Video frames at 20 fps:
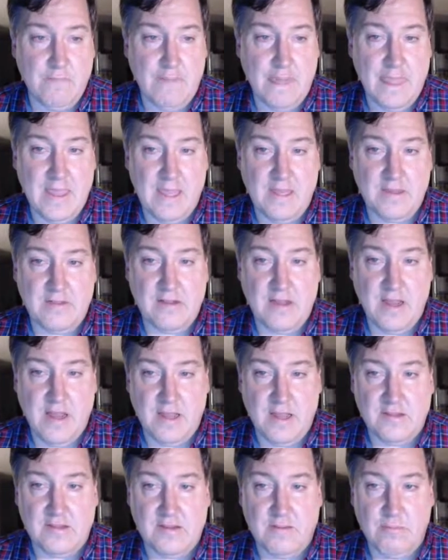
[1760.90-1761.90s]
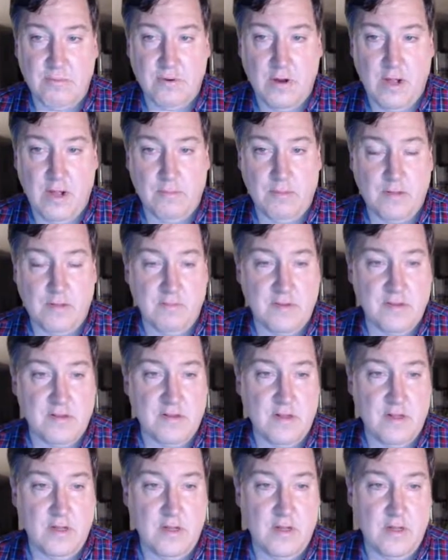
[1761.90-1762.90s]
it's got some problems.
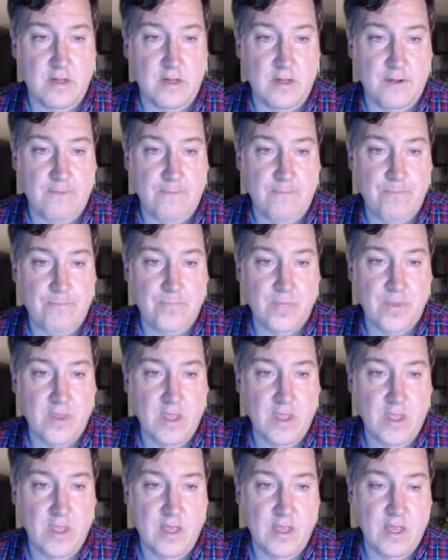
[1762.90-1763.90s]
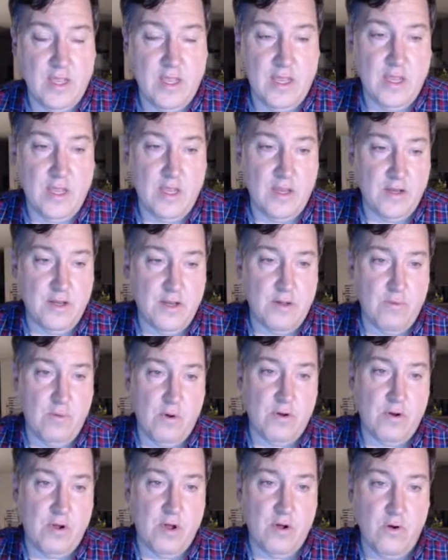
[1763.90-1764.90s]
And I
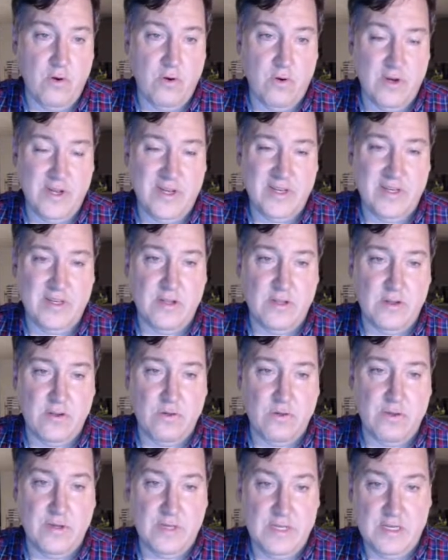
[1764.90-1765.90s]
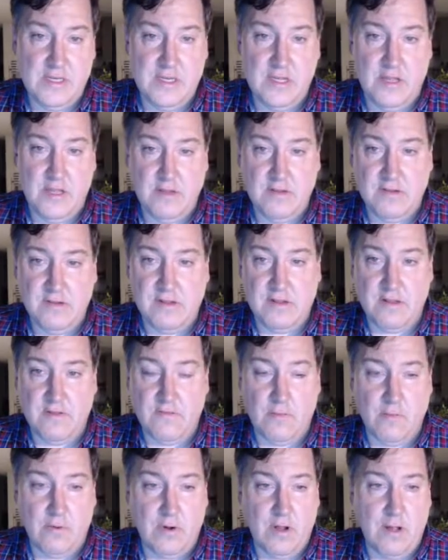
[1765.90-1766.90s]
won't go into the details of the
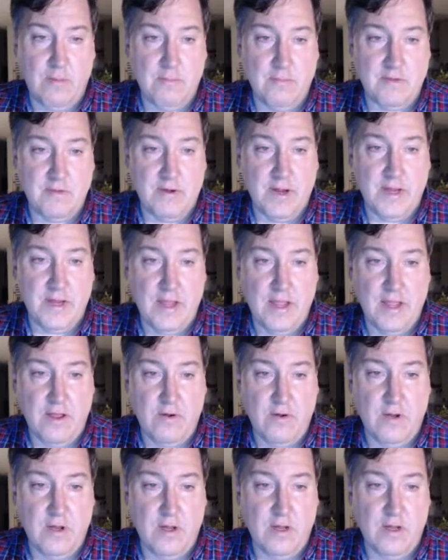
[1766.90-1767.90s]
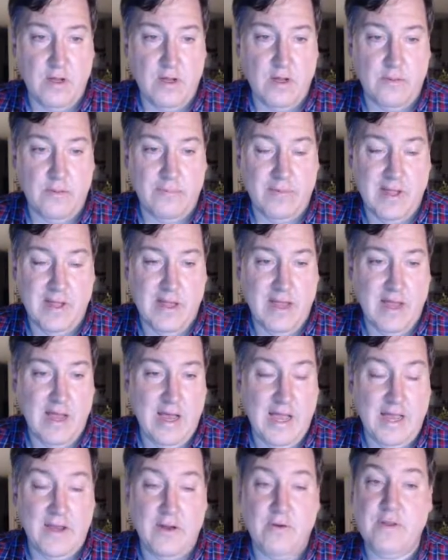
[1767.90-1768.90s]
problems right now.
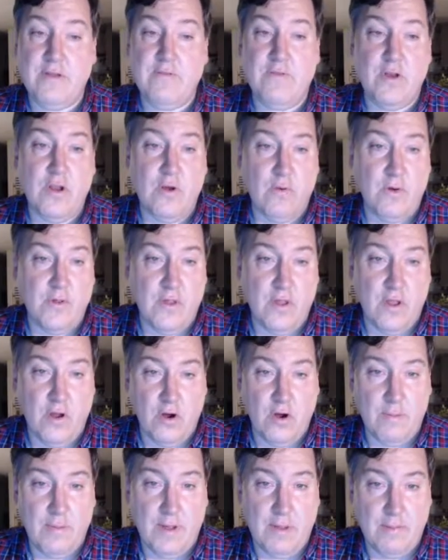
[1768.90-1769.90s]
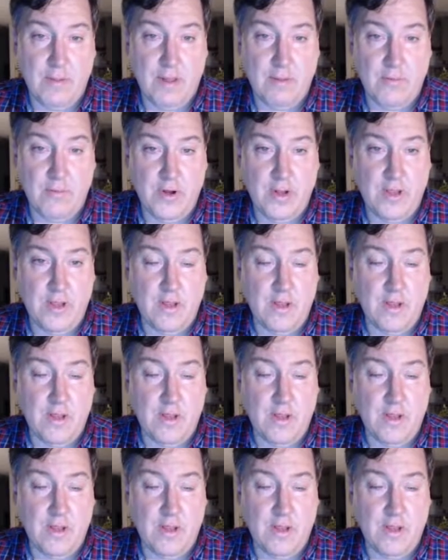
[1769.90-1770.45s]
I don't even know what they are by memory.